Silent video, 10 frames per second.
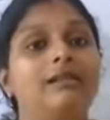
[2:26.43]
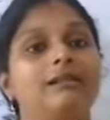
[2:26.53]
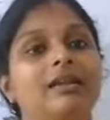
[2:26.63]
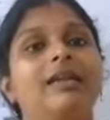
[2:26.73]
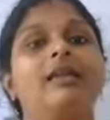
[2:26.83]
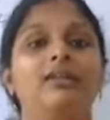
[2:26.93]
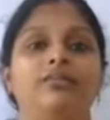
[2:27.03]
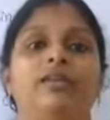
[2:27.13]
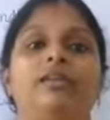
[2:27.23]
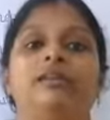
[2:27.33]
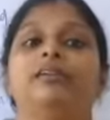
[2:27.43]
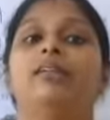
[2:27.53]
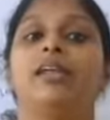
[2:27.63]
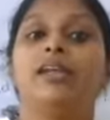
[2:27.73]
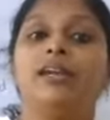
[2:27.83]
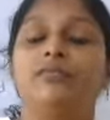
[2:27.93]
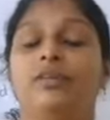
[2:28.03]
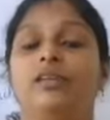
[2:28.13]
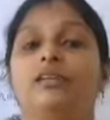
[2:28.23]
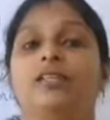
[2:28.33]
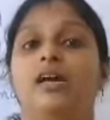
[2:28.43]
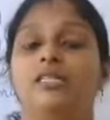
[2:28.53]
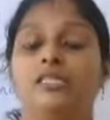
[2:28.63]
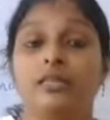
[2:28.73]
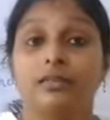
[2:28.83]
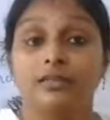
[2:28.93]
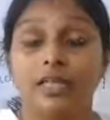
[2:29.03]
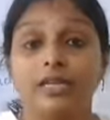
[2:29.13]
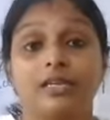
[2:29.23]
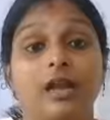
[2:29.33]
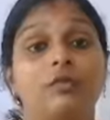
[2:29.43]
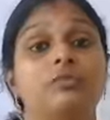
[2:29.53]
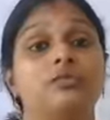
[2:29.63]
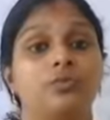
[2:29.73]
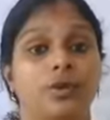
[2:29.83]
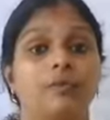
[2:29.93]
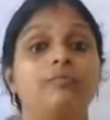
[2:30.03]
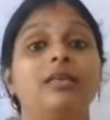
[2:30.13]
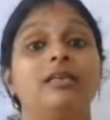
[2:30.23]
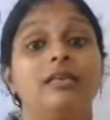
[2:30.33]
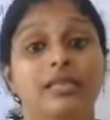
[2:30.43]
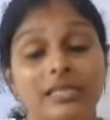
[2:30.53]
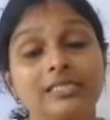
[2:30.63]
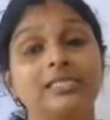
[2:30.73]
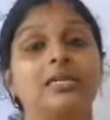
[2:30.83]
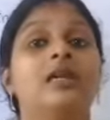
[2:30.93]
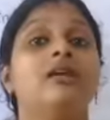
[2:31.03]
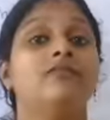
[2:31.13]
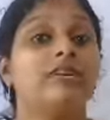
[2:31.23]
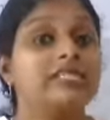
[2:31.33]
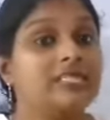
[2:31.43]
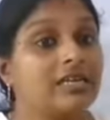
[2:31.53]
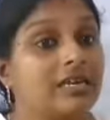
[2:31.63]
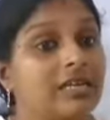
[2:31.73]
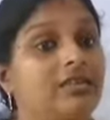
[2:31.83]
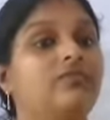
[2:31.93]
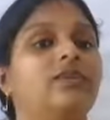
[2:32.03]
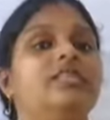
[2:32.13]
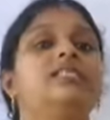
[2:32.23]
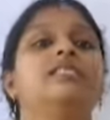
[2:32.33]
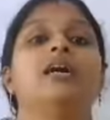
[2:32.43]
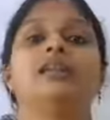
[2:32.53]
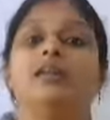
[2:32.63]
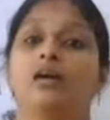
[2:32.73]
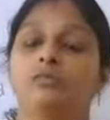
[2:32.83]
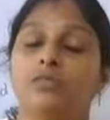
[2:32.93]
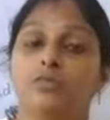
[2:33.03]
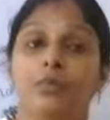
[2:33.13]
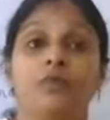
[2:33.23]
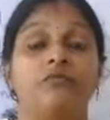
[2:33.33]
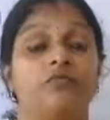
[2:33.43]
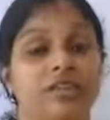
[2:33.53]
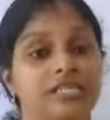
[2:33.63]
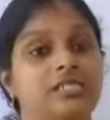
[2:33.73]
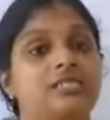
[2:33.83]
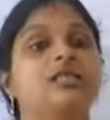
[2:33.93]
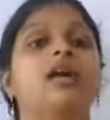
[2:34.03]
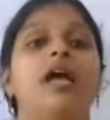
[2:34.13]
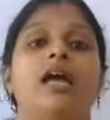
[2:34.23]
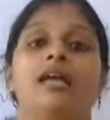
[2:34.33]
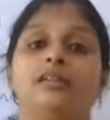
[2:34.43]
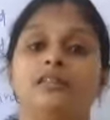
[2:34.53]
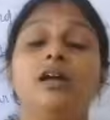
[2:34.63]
trade wind that comes from east, westerly winds that comes from west, and